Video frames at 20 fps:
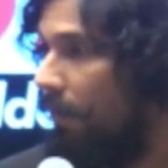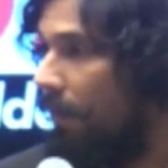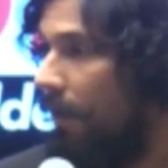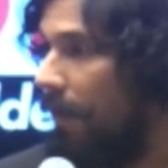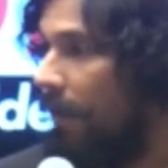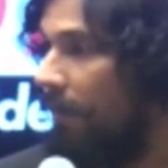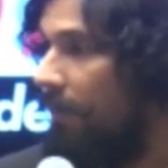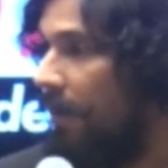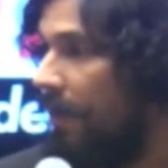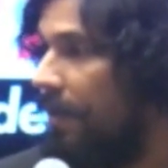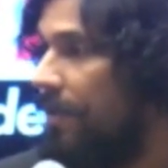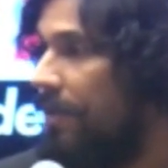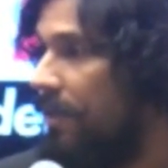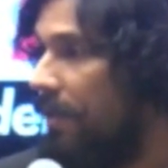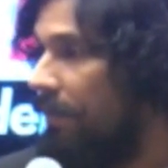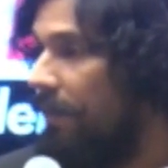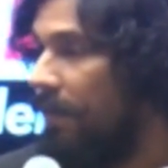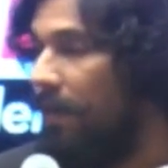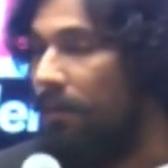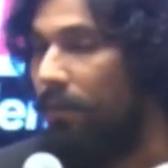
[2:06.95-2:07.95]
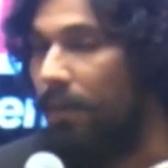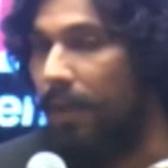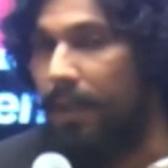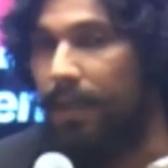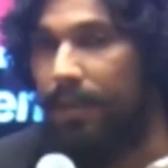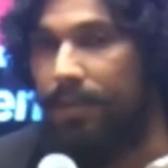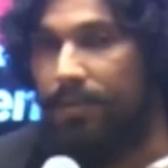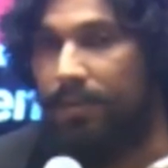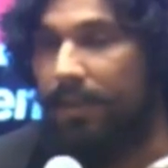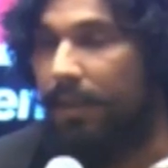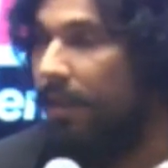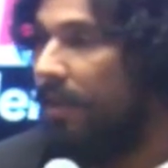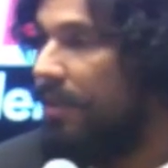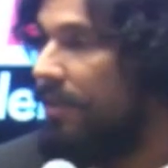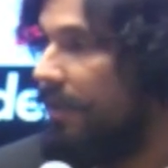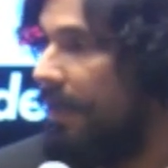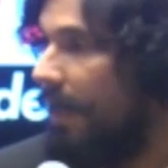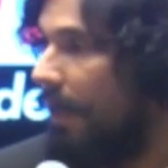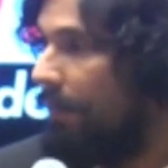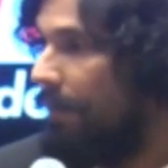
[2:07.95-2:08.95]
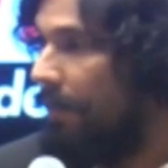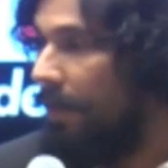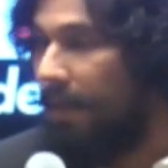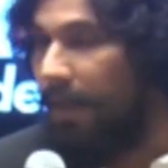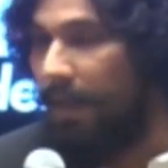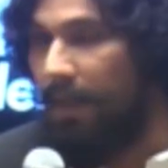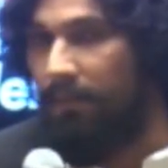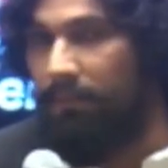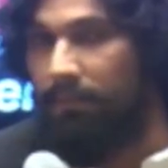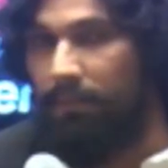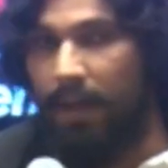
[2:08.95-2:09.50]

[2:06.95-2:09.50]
in a very severe way so that it doesn't happen again.